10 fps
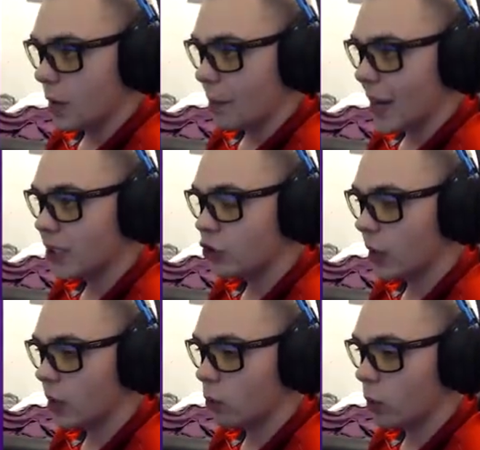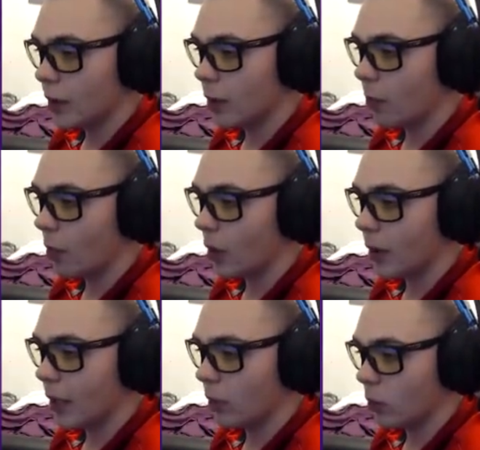So they might try to run the
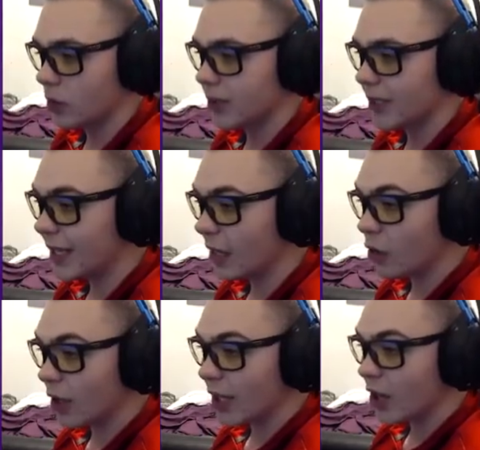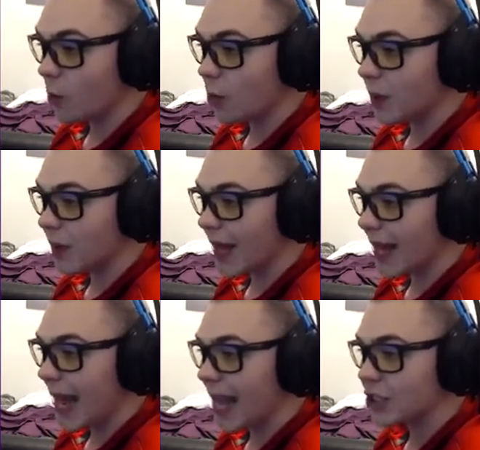ball here. We'll see. No, they're going to go
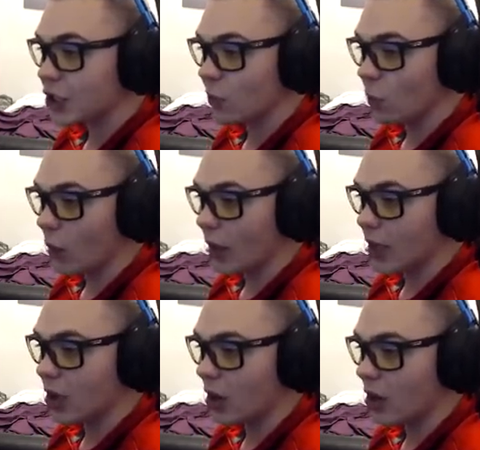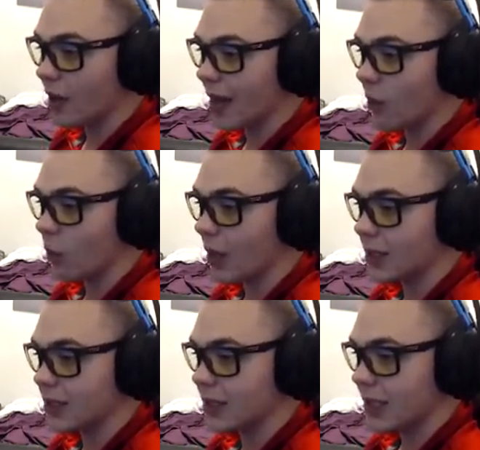play action. What a call
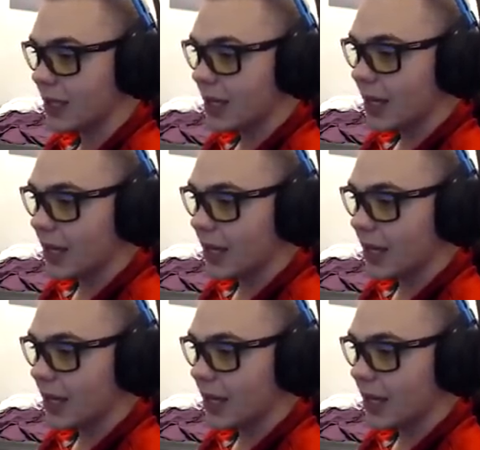that was.